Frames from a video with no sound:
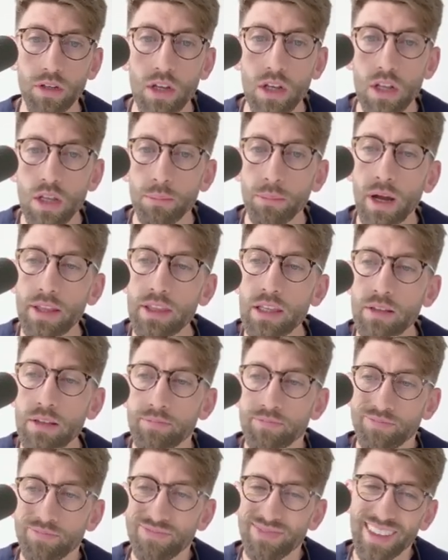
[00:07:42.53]
but I think
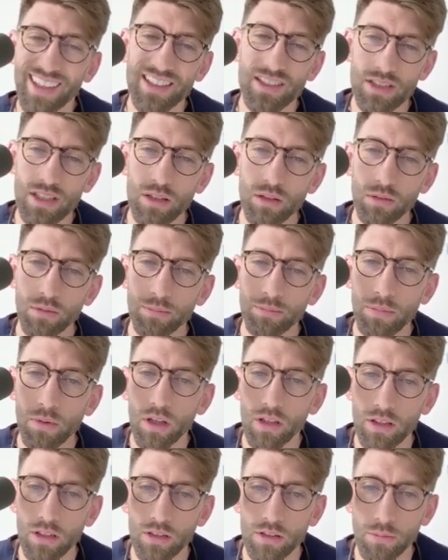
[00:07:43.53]
still, you
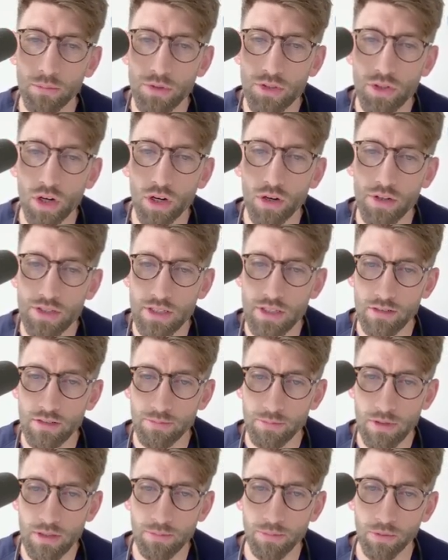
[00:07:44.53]
know, the majority of
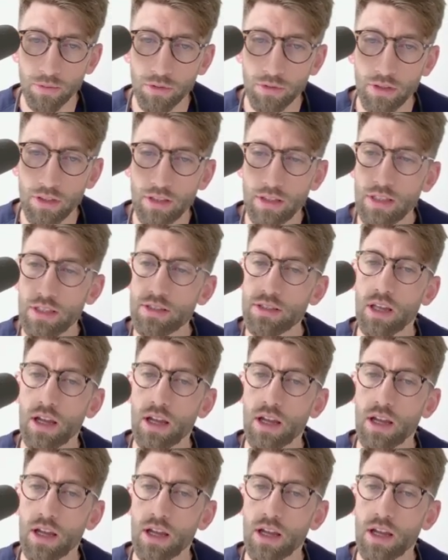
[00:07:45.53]
people are in this,